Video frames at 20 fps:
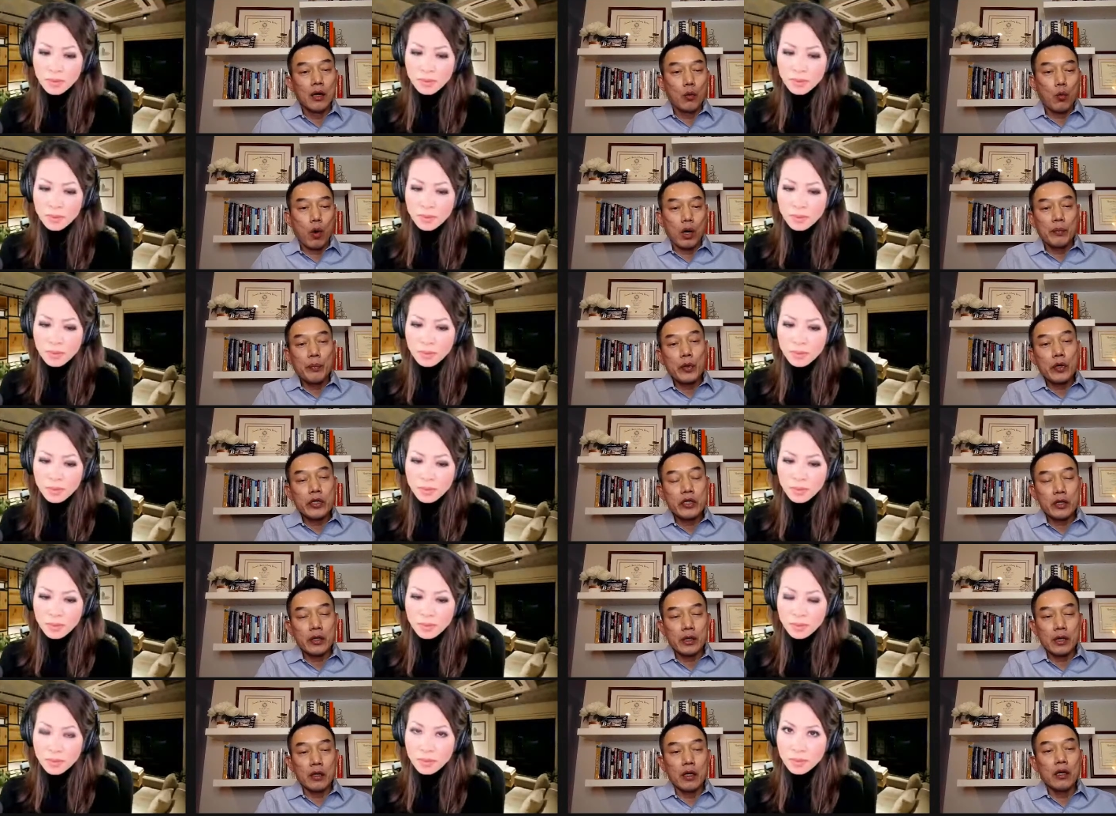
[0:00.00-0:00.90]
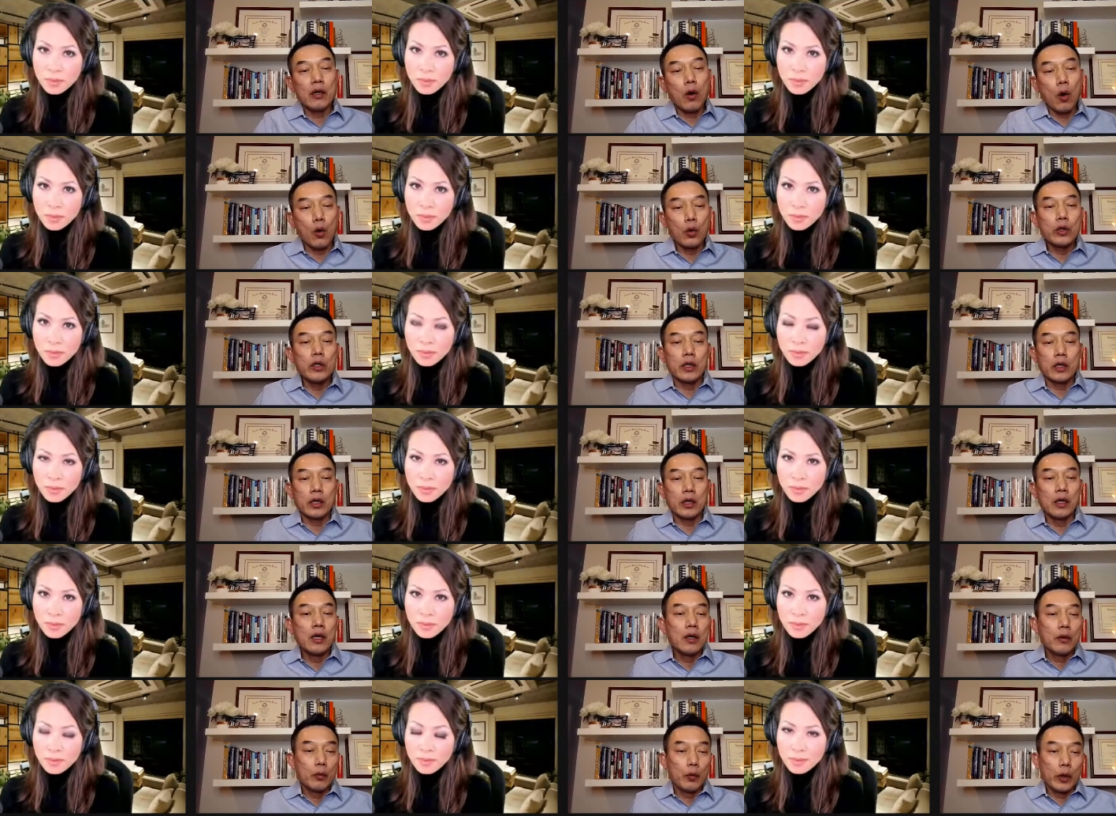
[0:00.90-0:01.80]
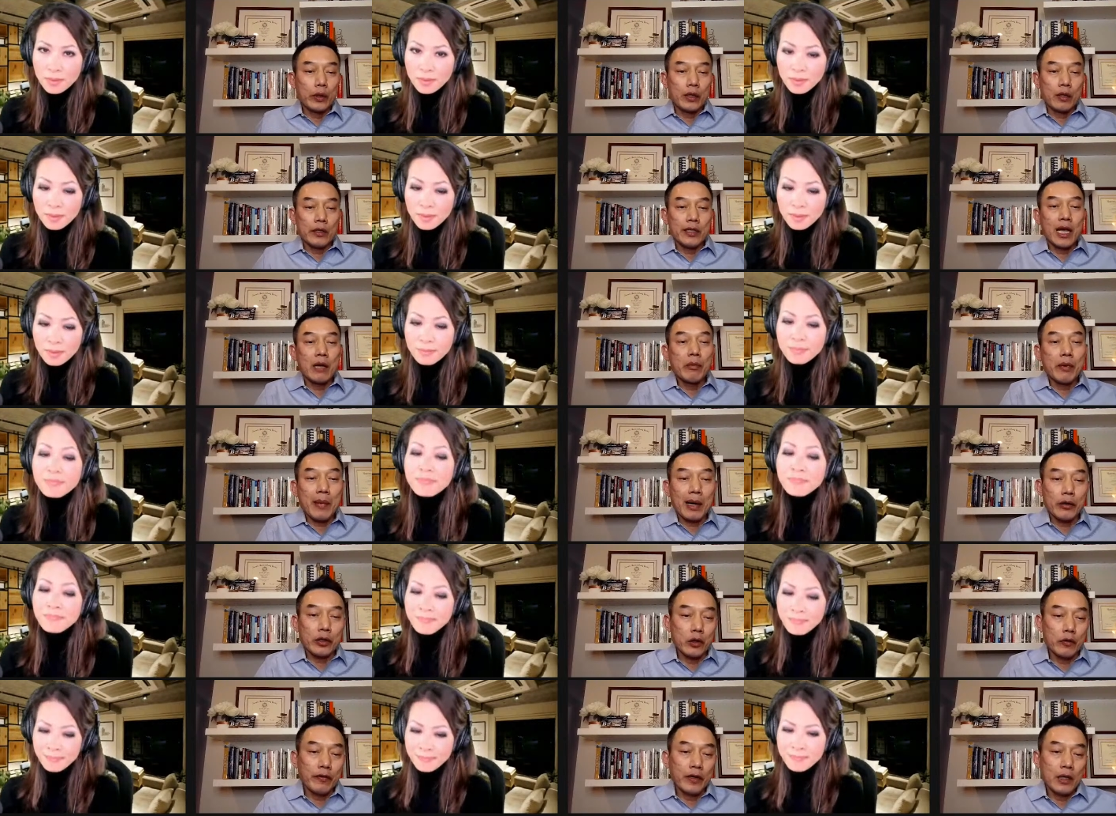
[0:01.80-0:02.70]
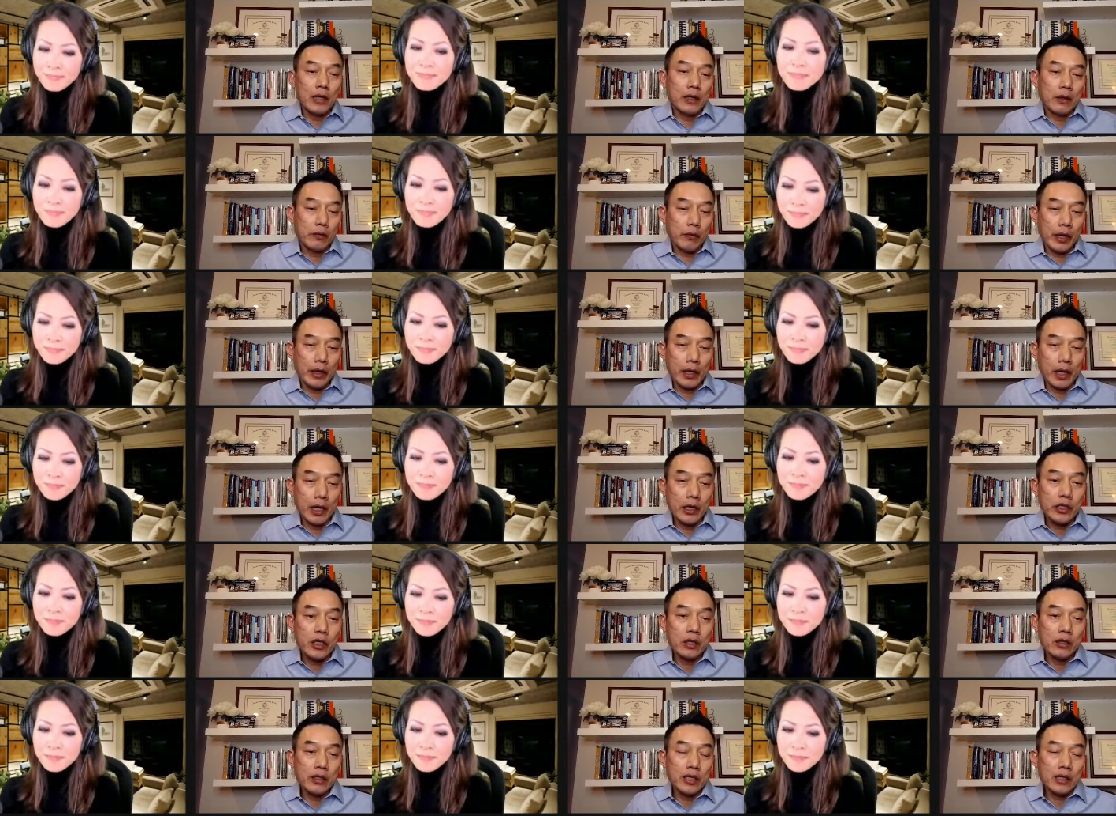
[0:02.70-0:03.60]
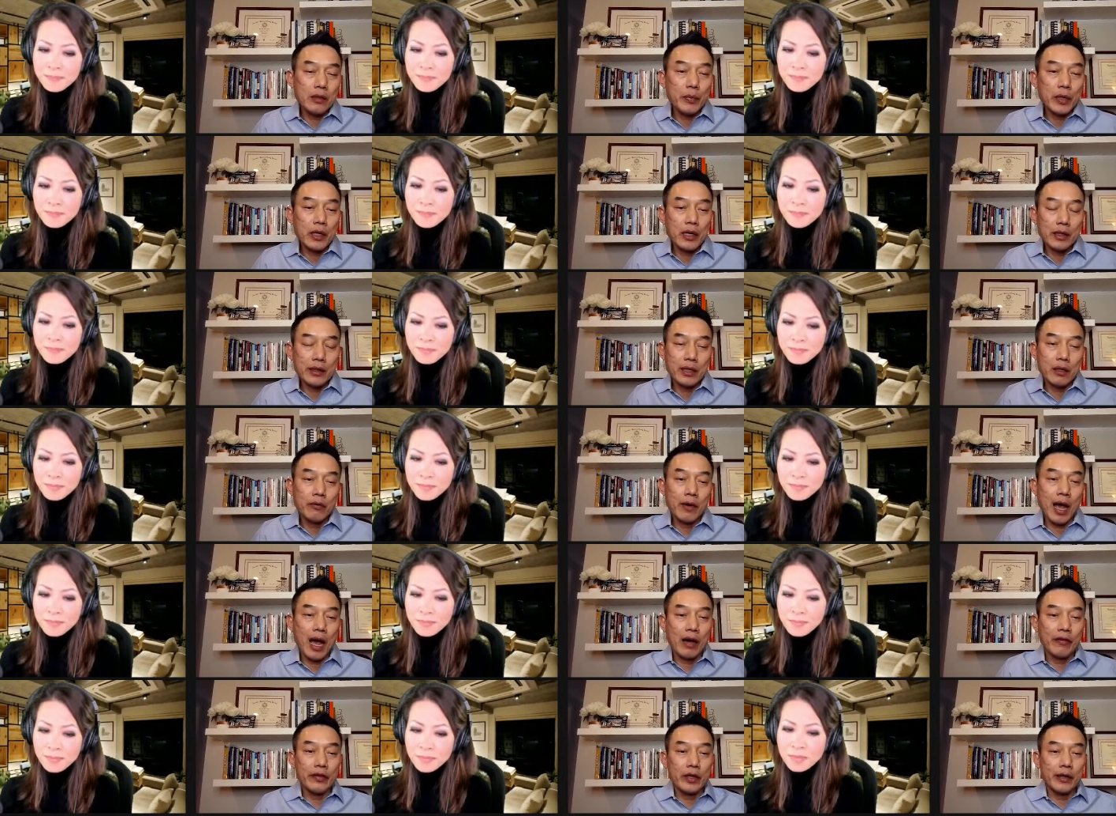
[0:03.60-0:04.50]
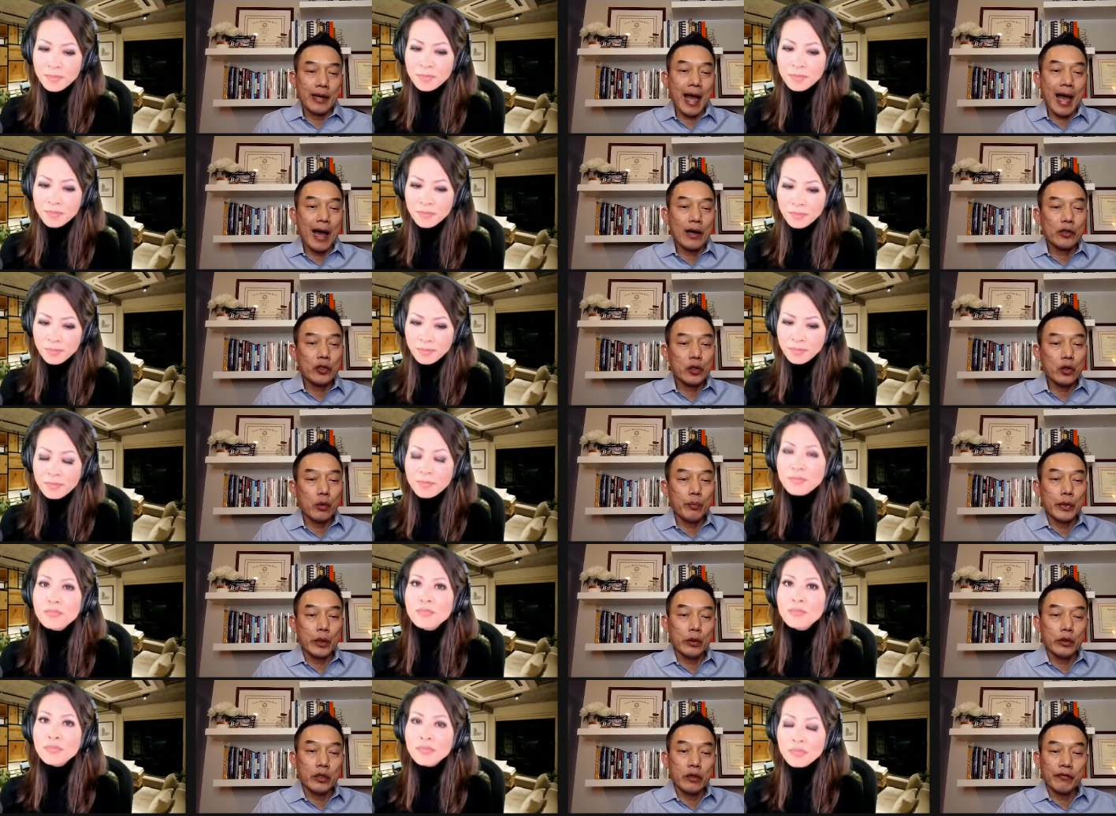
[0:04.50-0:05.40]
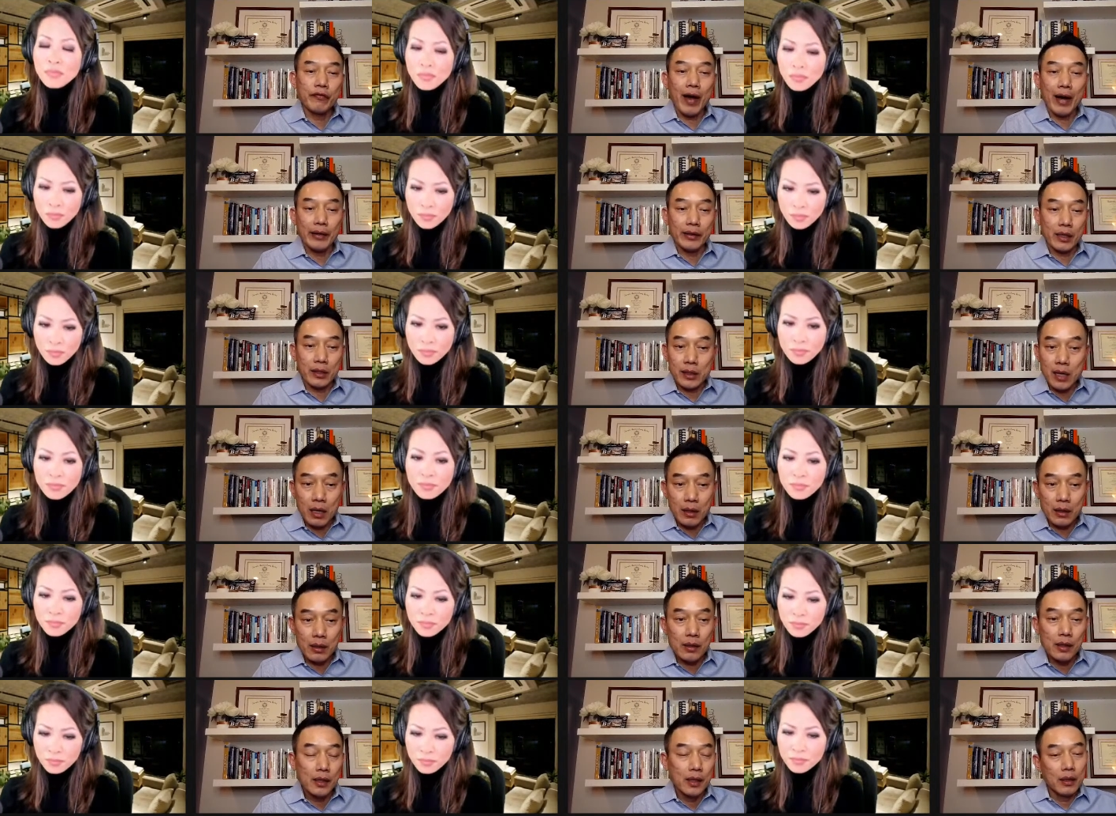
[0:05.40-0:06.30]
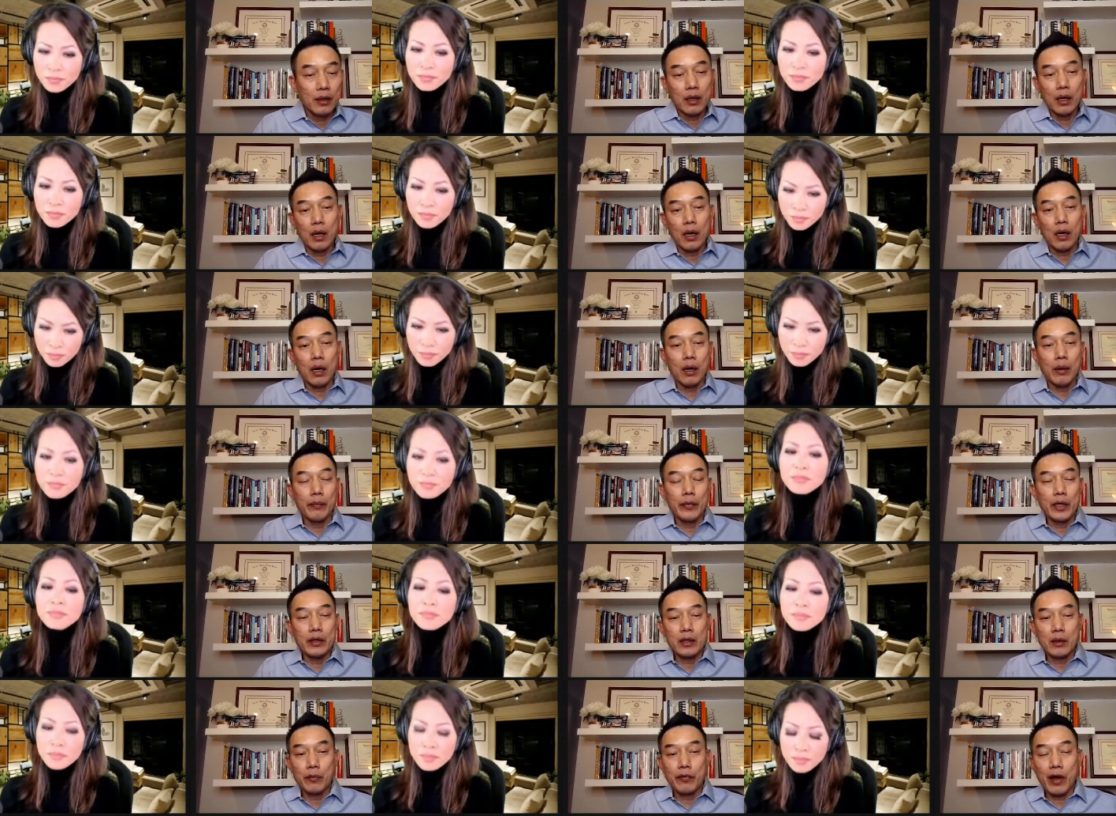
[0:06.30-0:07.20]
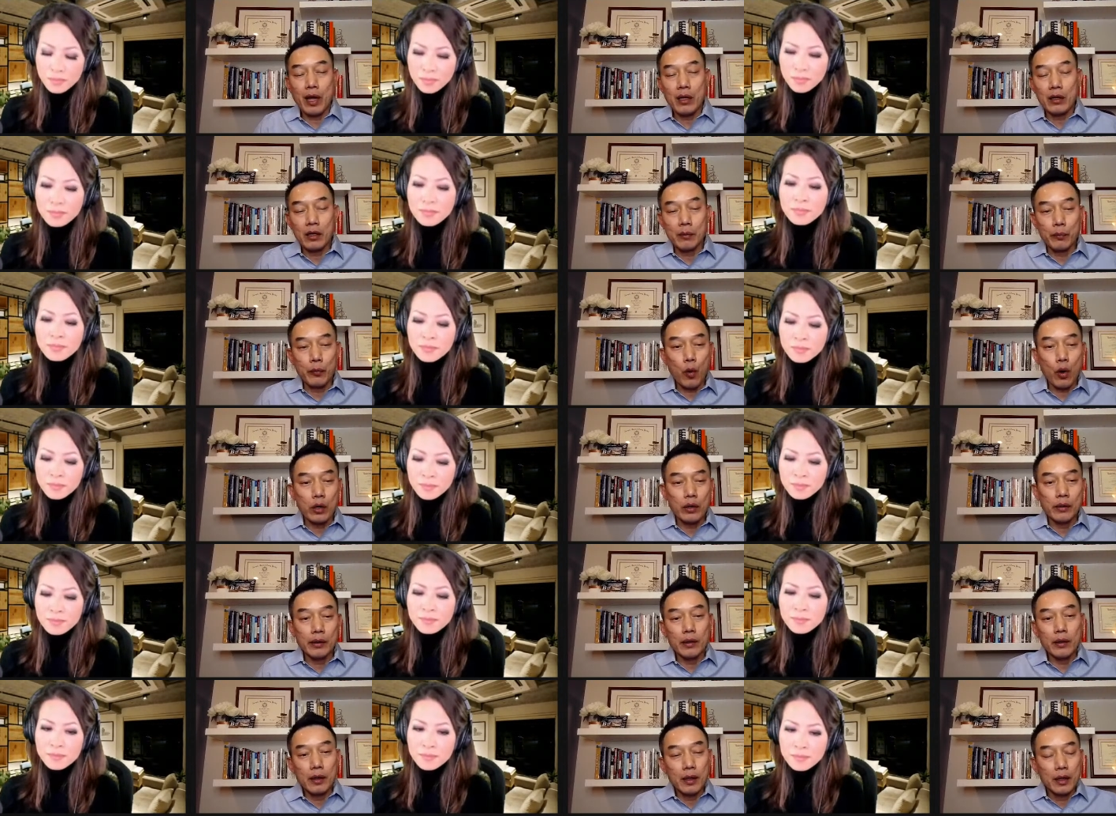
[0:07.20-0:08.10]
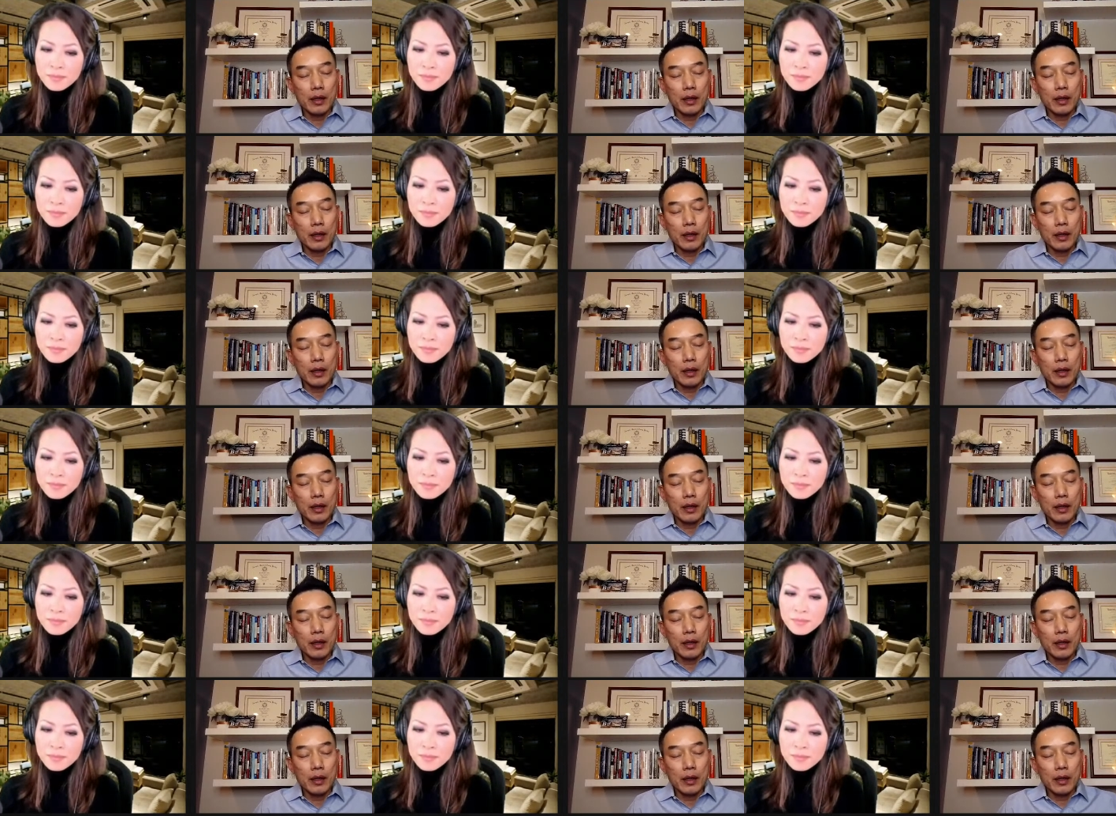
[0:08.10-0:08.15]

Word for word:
Speaker 1: one person can look older with the same amount of UV radiation just because they don't have the natural ability to fight the sun. Um, there's an important